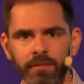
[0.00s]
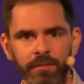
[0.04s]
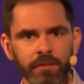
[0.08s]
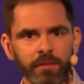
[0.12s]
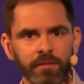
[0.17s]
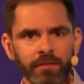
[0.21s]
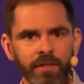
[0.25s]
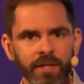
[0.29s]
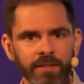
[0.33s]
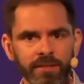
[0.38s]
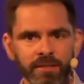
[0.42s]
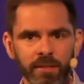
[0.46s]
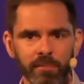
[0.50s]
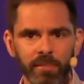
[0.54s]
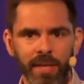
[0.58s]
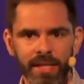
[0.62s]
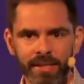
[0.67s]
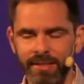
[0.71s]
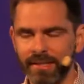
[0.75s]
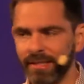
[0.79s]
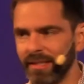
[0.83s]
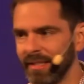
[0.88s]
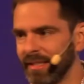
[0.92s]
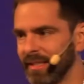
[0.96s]
to
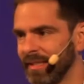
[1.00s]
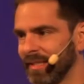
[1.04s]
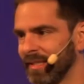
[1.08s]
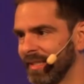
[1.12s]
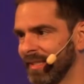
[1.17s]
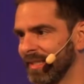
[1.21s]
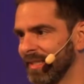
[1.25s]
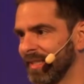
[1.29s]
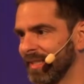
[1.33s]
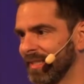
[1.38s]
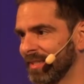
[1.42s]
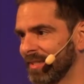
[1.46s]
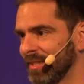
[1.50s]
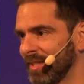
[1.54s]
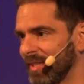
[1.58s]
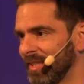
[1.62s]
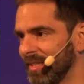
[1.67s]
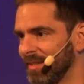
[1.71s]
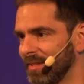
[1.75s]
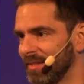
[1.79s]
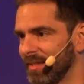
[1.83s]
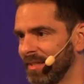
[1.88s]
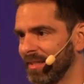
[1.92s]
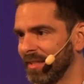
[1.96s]
fundamentally
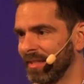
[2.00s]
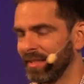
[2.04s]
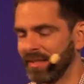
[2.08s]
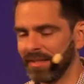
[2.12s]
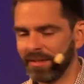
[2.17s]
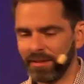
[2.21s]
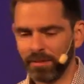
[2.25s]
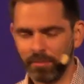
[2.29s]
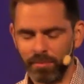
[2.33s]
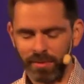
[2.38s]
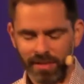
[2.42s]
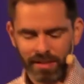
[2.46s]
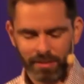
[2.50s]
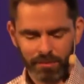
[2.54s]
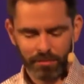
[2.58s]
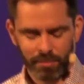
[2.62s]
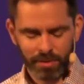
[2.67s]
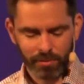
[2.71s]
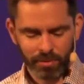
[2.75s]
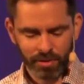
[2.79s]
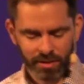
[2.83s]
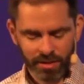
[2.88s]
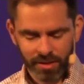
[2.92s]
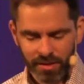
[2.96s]
change the way we
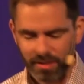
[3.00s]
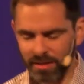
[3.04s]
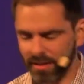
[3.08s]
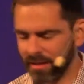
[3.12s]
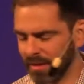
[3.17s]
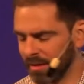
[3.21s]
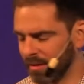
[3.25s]
work.